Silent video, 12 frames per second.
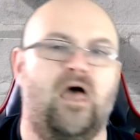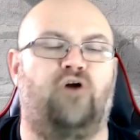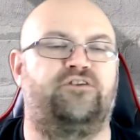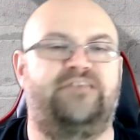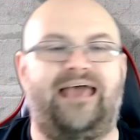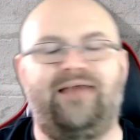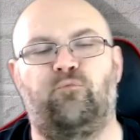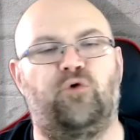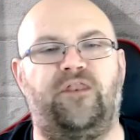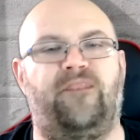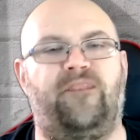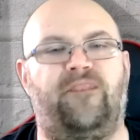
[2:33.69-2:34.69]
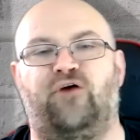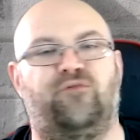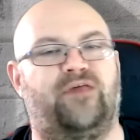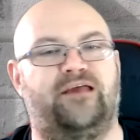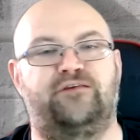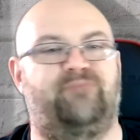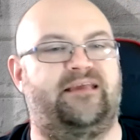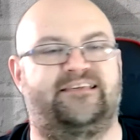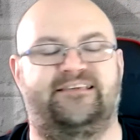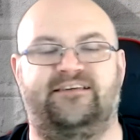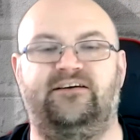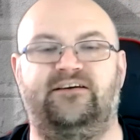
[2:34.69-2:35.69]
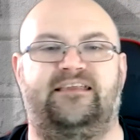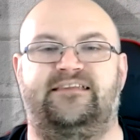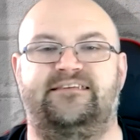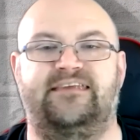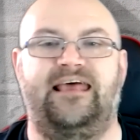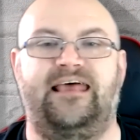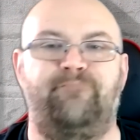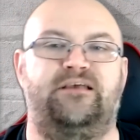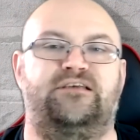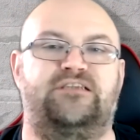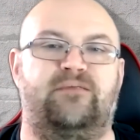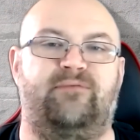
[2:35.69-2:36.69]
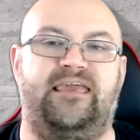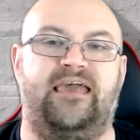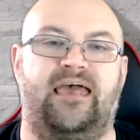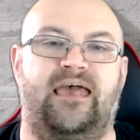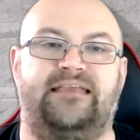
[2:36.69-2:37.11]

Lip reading: On Dan Wootton, though, there's been silence, and that appears to be